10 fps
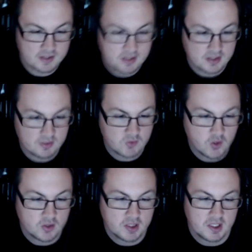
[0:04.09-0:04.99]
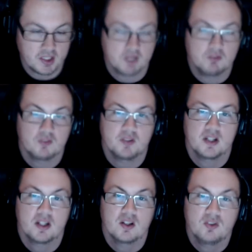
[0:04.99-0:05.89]
Uh, recording another
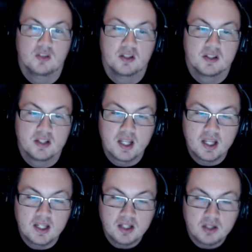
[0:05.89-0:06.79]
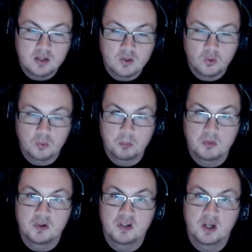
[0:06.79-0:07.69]
video today to
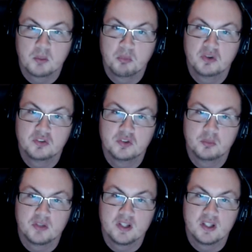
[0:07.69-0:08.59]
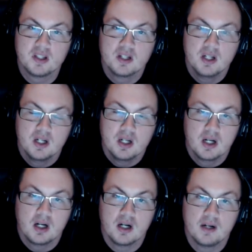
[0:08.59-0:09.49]
put up possibly
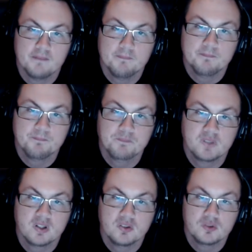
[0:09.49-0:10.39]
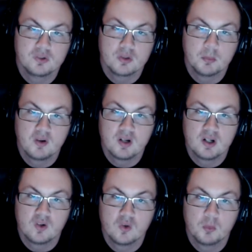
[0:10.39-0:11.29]
um, tomorrow
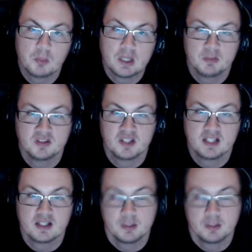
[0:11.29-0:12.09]
or maybe Saturday.